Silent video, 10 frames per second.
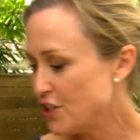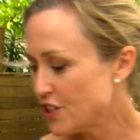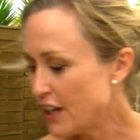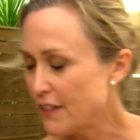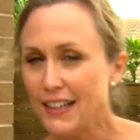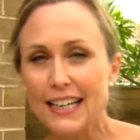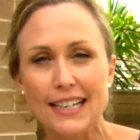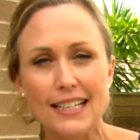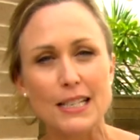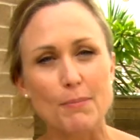And you don't even
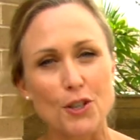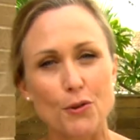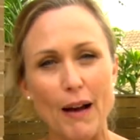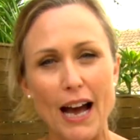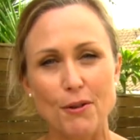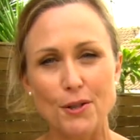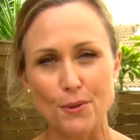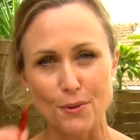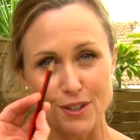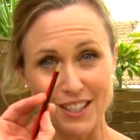need any special power
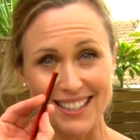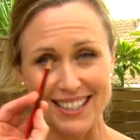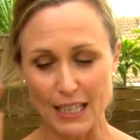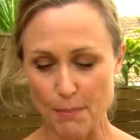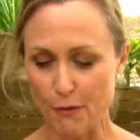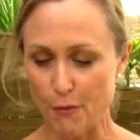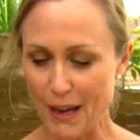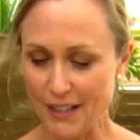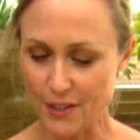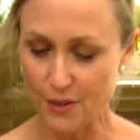tools, just the tip of a
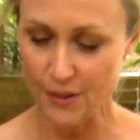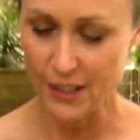pencil,